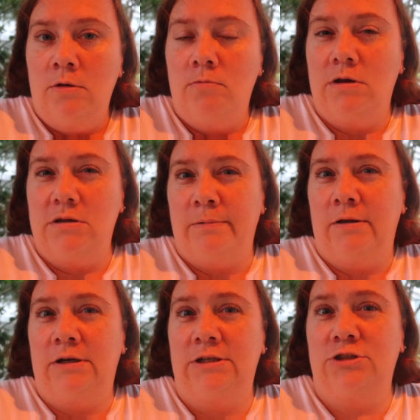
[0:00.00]
was
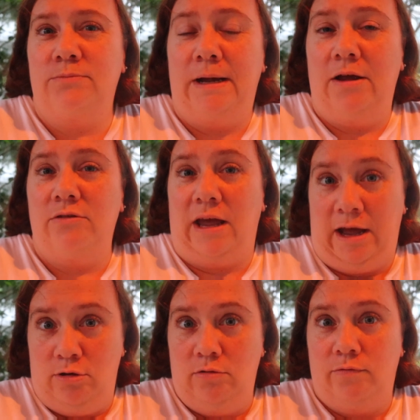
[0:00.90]
about 100 miles
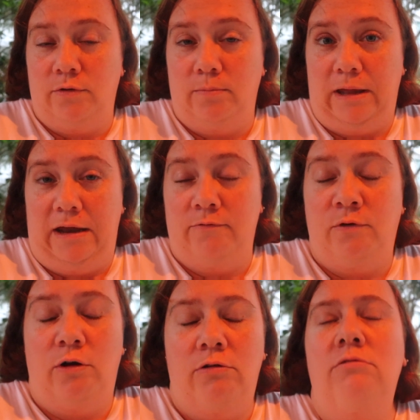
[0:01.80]
out from
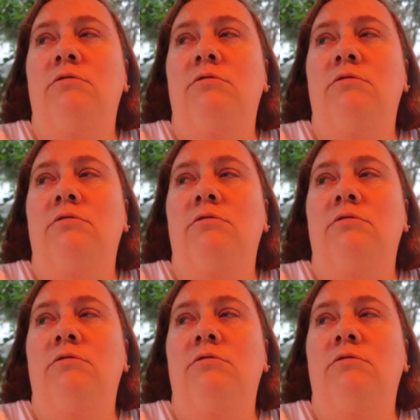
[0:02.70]
landfall.